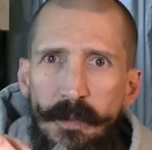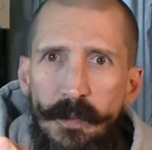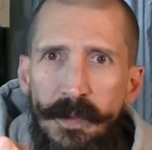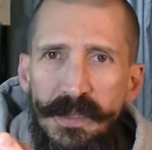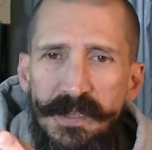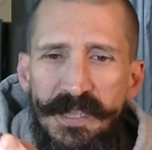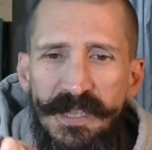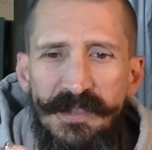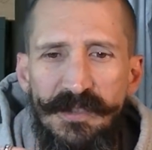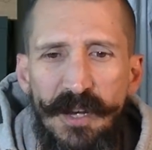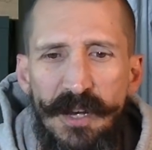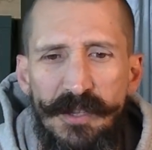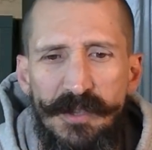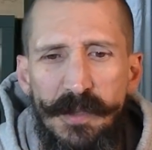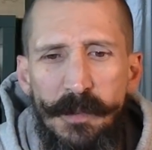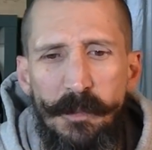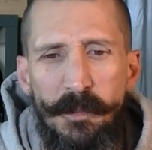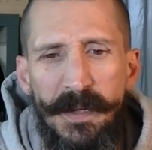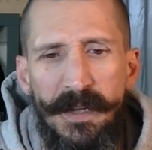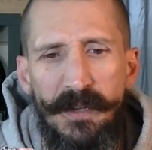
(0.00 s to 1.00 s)
which is
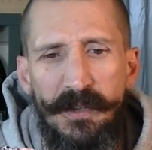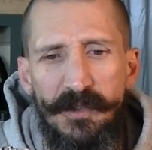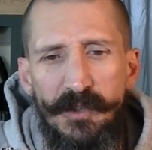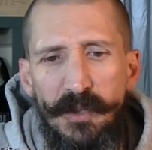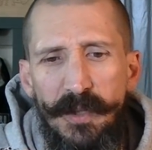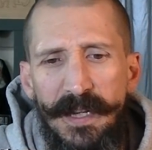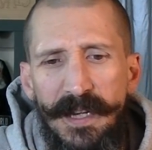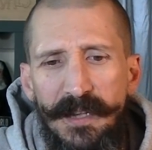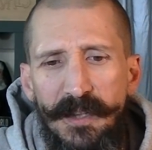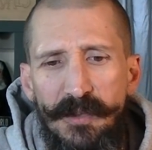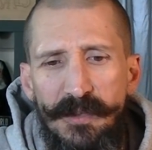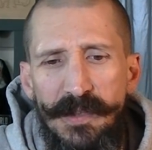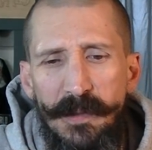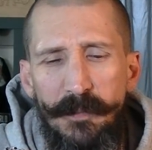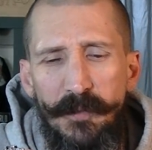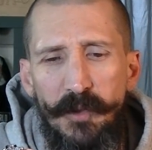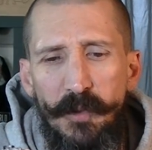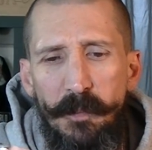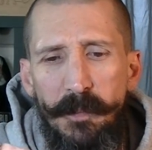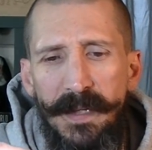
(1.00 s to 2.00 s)
awesome because you can use them to